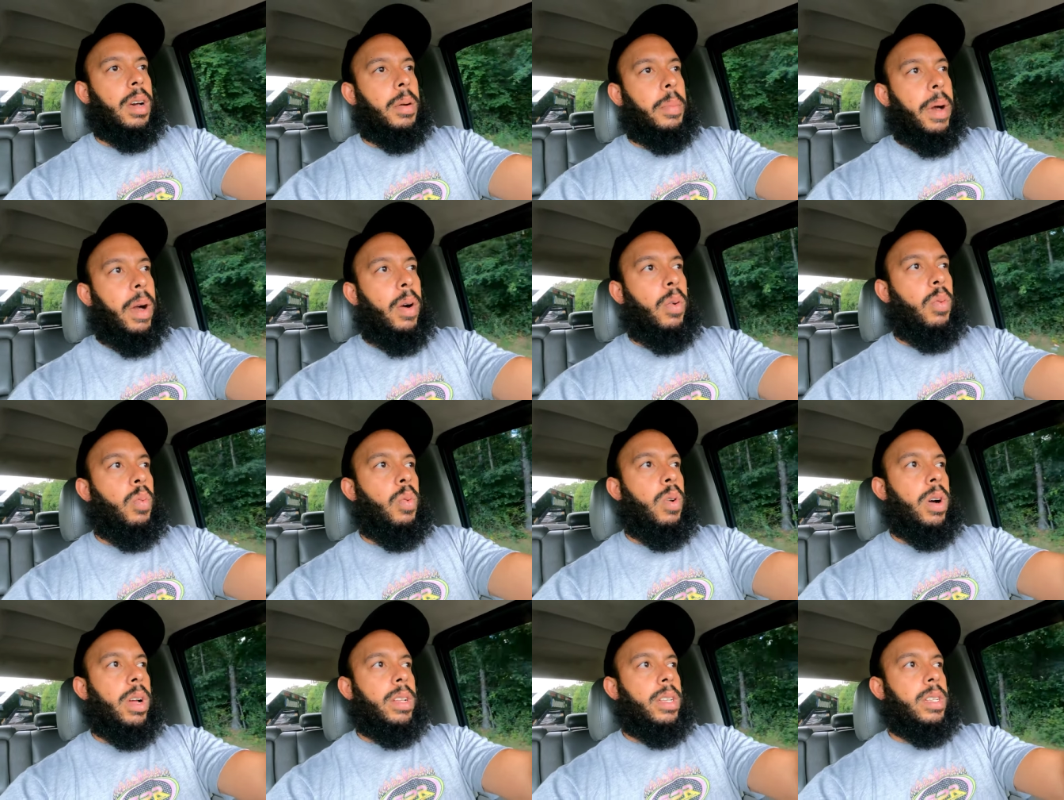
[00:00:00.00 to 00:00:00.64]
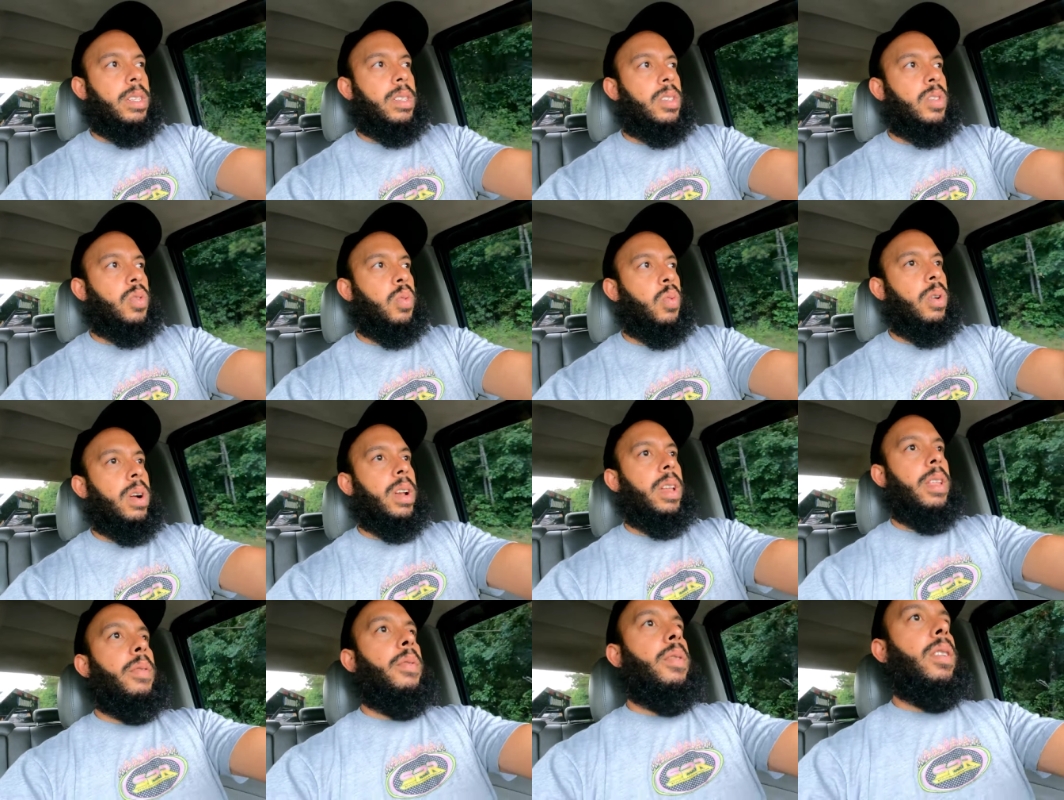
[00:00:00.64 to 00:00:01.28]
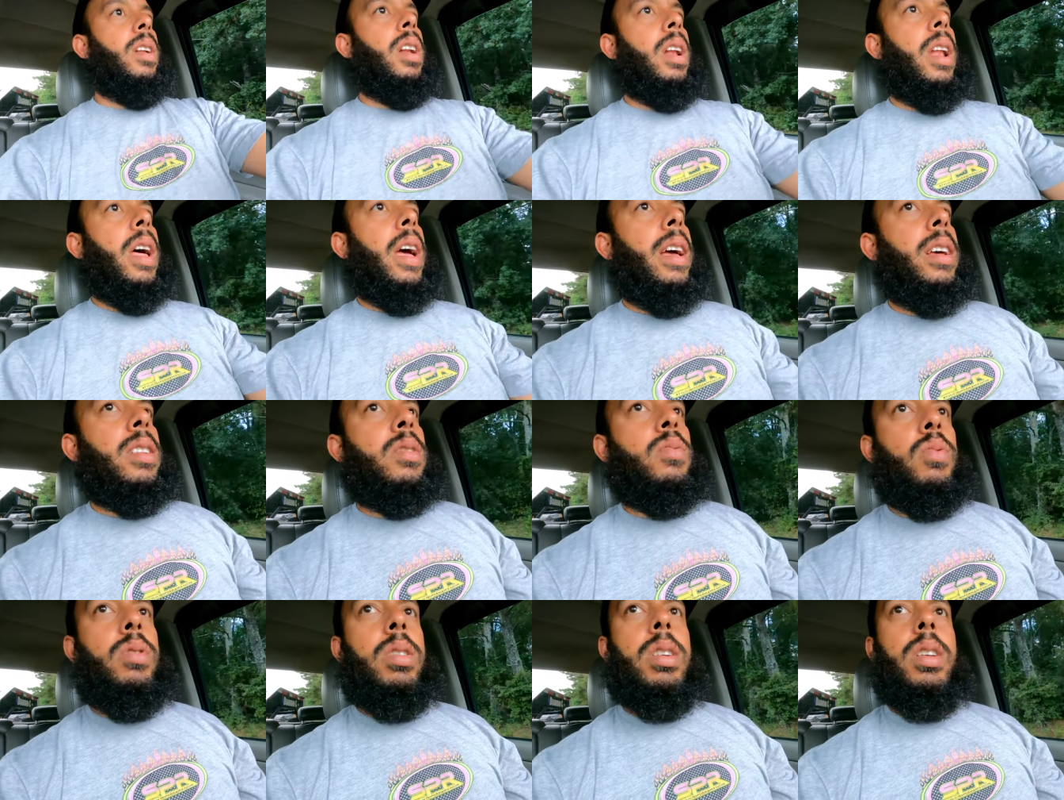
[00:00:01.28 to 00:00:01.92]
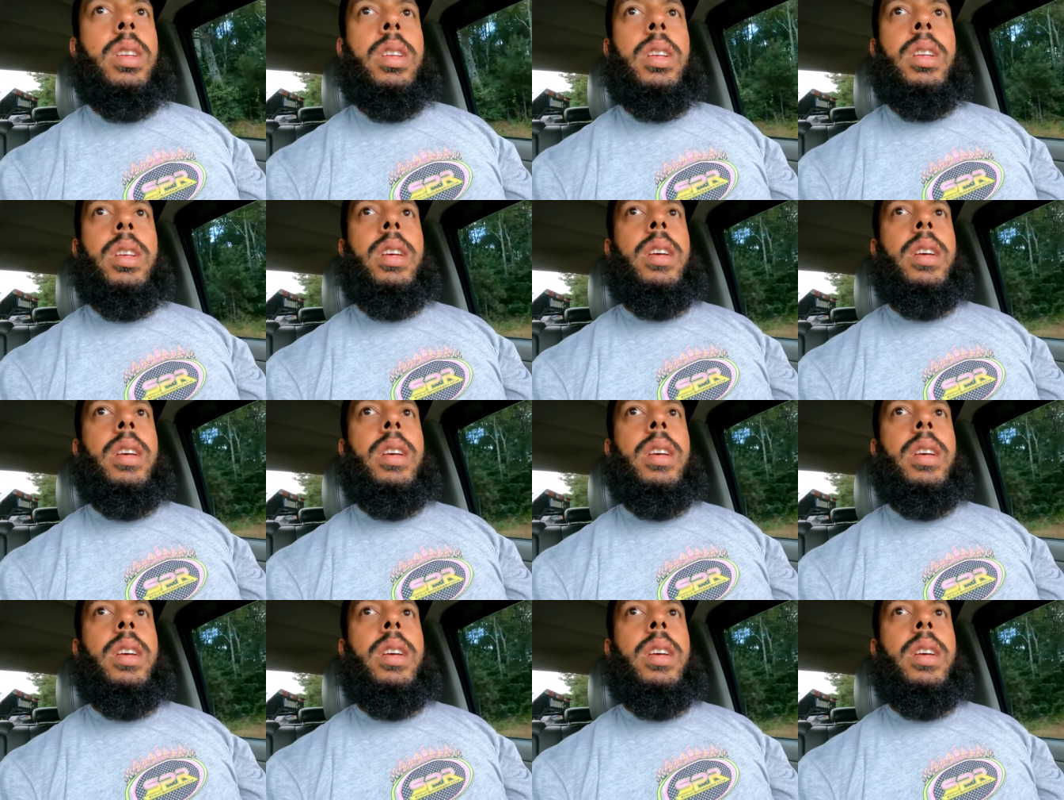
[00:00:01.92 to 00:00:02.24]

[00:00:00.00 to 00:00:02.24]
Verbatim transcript: About 120 for the last one.